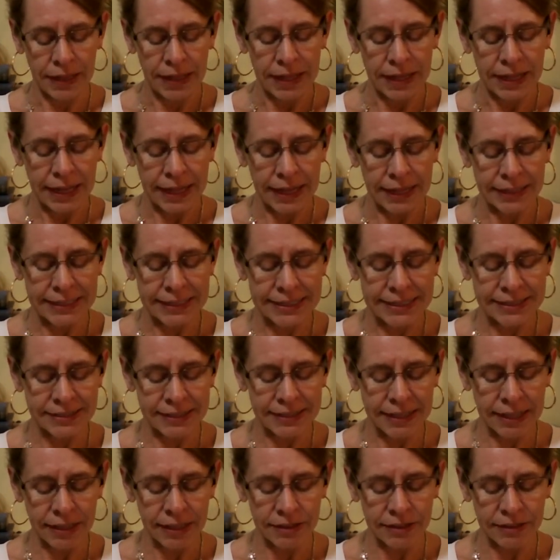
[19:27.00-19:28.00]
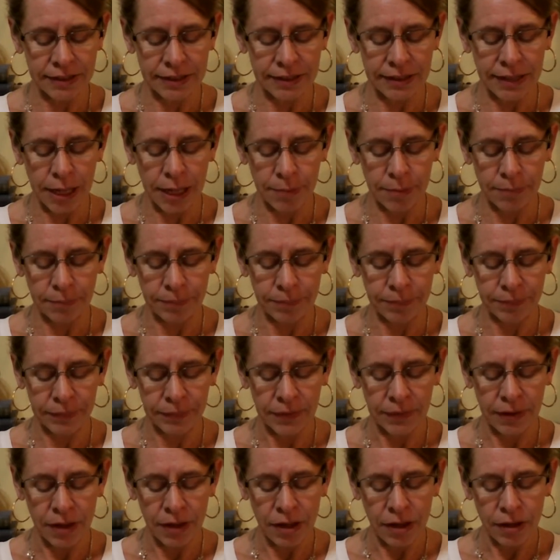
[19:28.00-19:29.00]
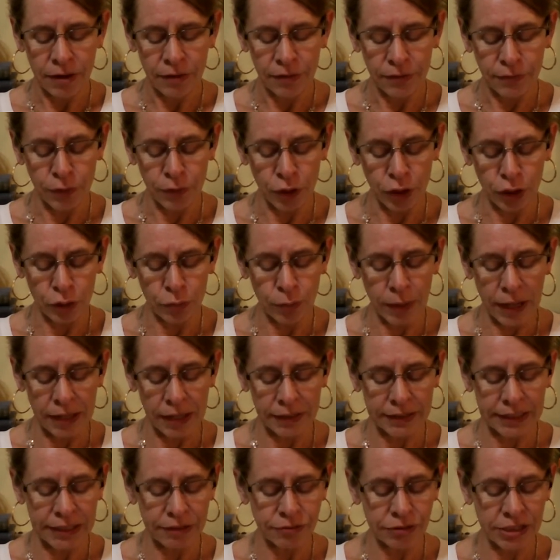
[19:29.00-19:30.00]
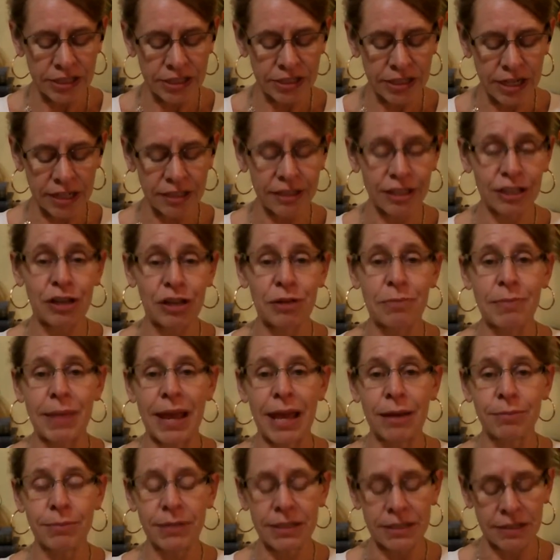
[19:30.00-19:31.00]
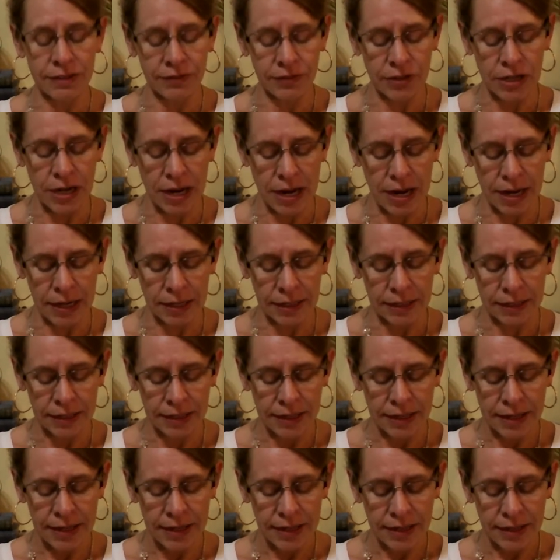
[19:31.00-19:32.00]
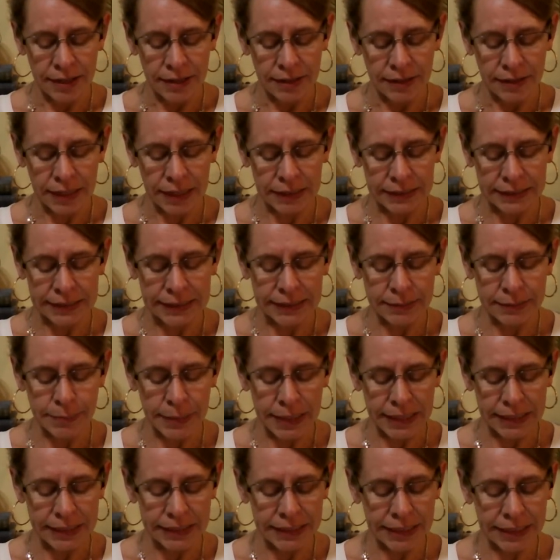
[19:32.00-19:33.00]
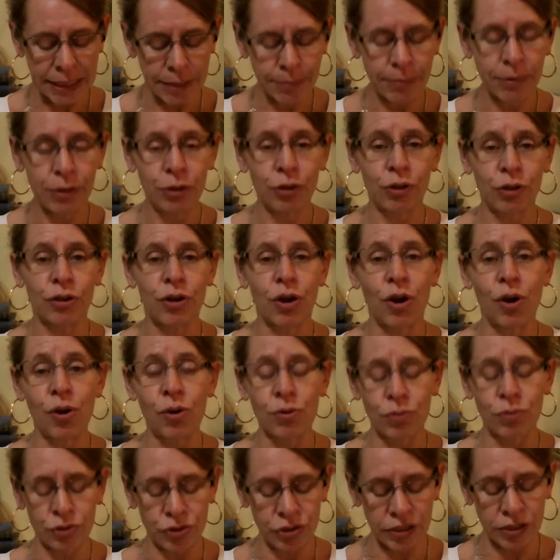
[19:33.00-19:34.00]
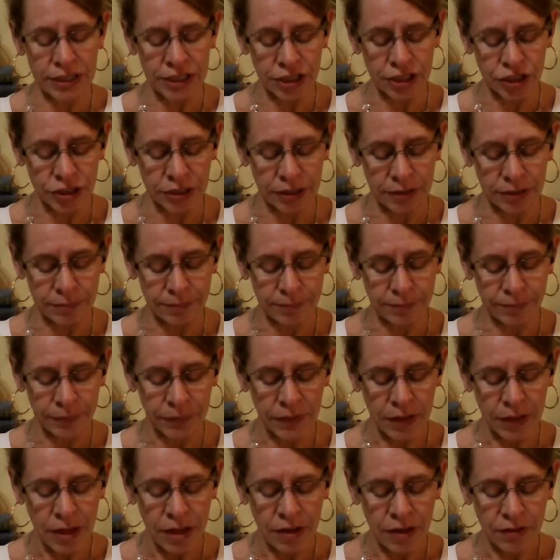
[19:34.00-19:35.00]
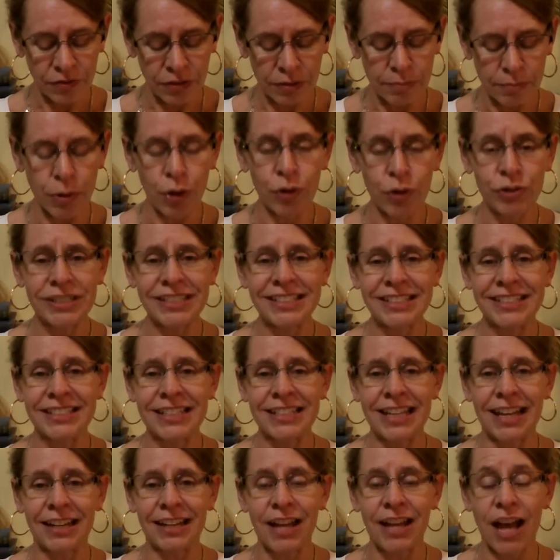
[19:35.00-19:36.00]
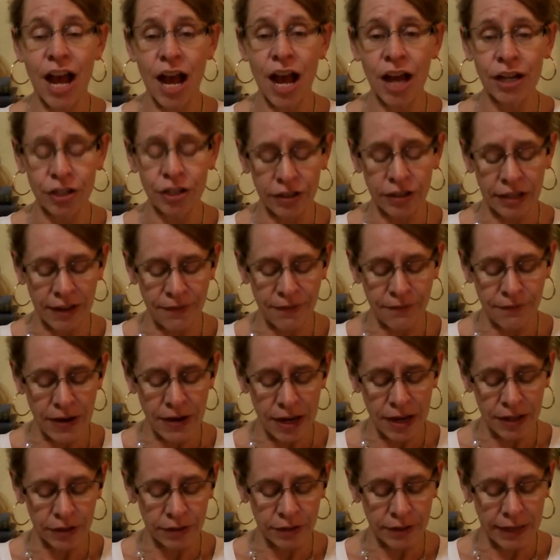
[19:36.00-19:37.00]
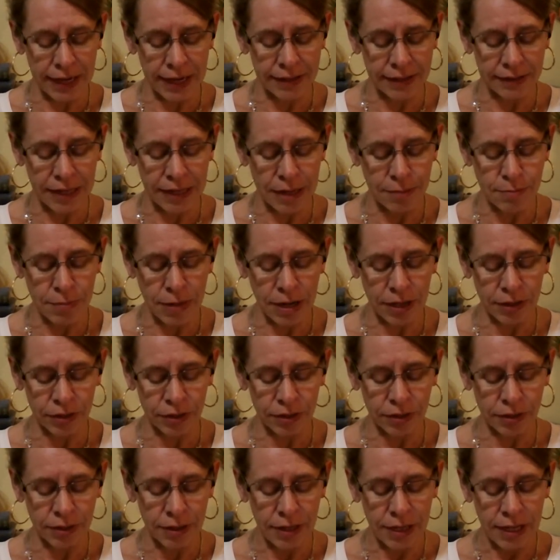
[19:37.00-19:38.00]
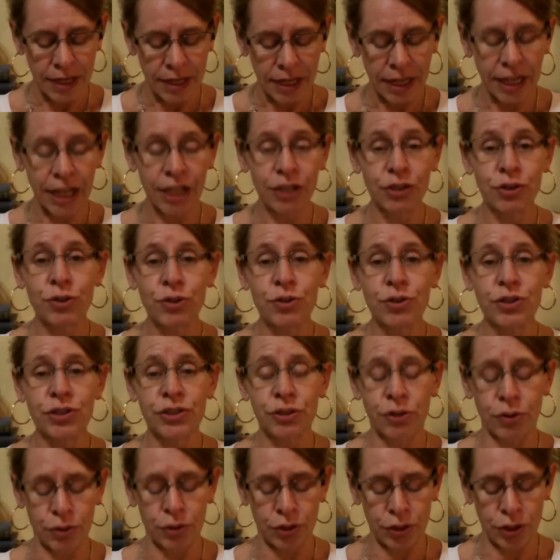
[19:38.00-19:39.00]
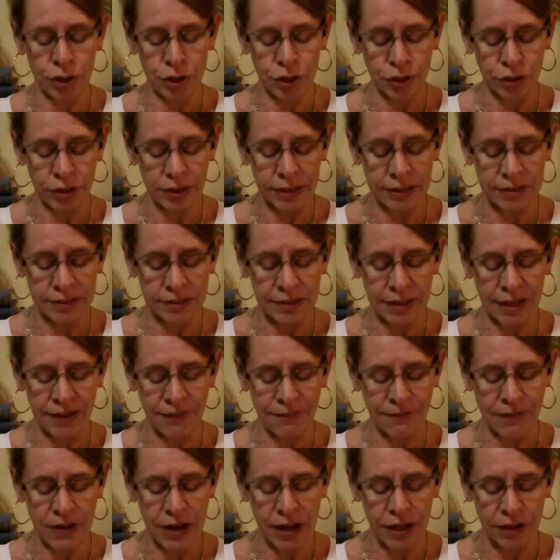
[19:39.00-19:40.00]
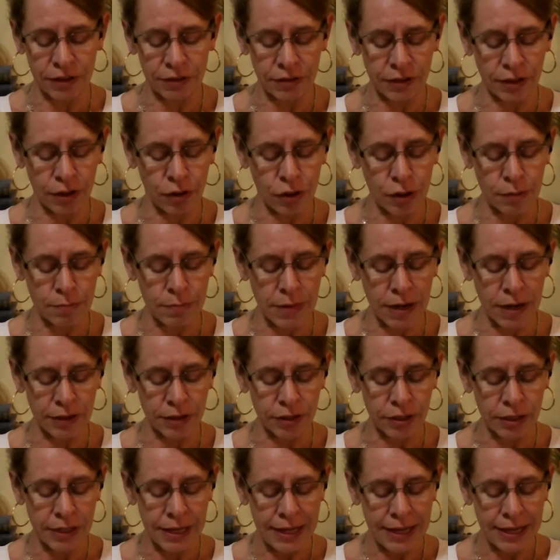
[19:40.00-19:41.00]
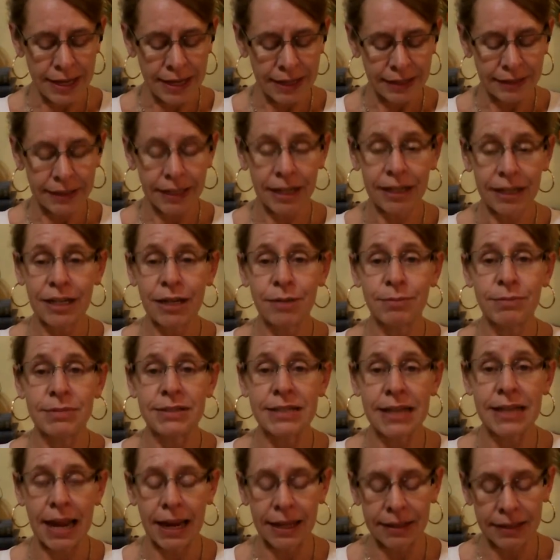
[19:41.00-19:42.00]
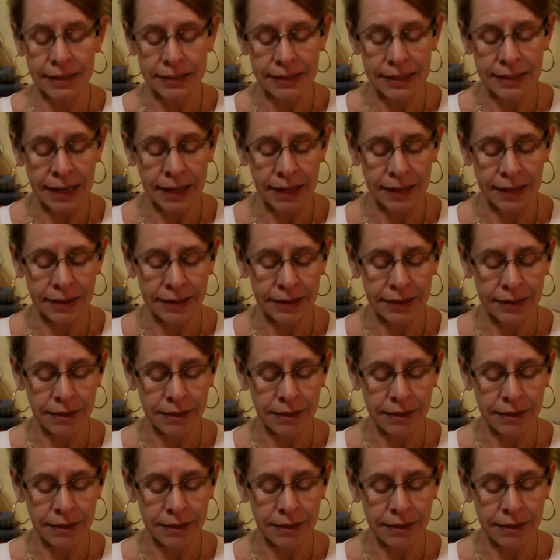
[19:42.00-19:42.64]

And he said unto them, Full well ye reject the commandment of God, that ye may keep your own tradition. For Moses said, Honor thy father and thy mother, and whoso curseth thy father or mother, let him die the death.